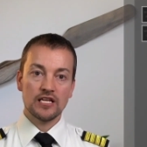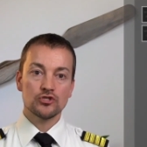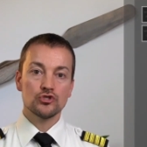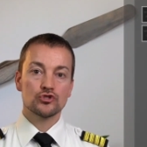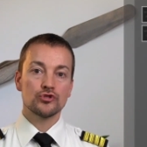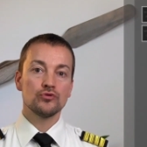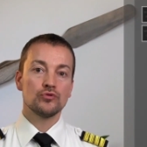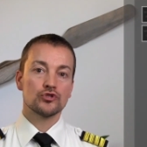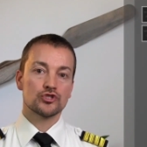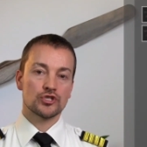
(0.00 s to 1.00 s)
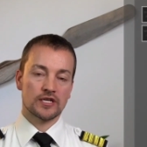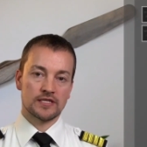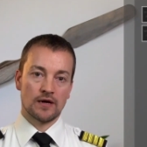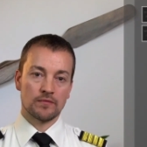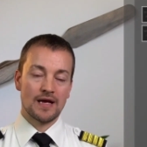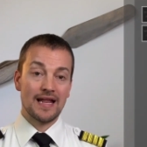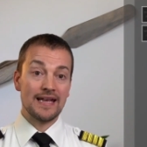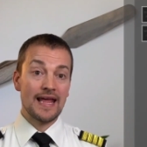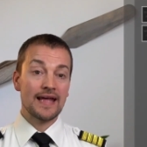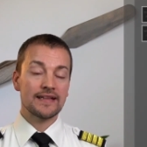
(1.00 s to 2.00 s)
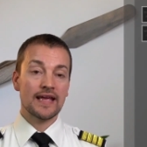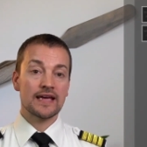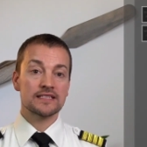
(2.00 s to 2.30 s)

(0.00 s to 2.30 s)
Engine two, shutdown. Land